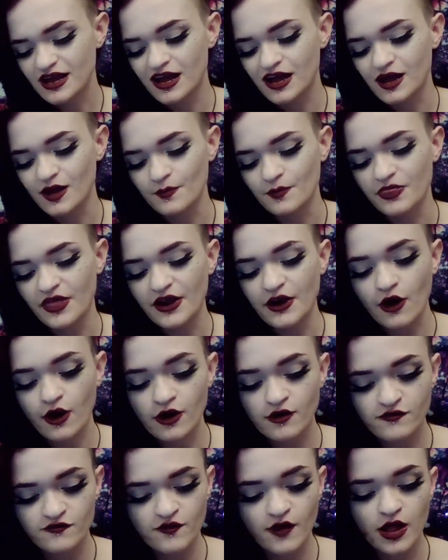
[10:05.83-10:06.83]
um, that
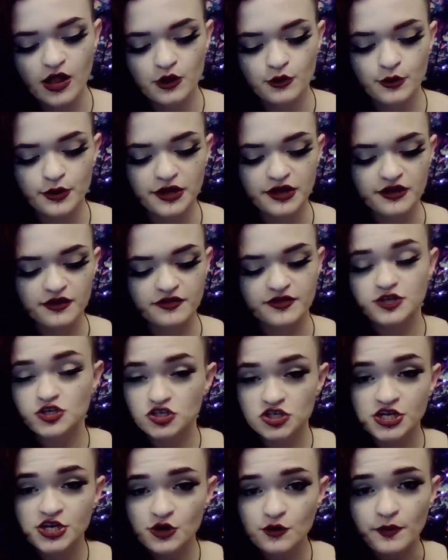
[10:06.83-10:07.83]
are following the
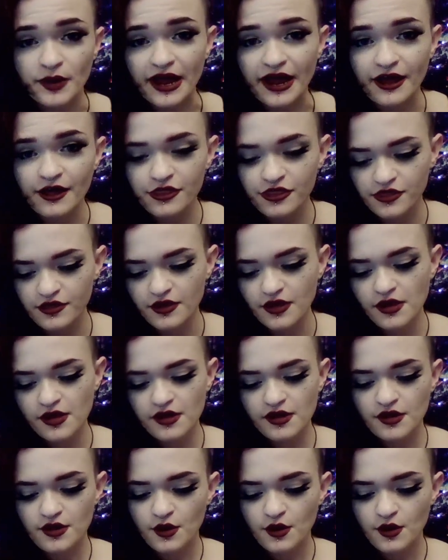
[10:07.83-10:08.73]
cheater path,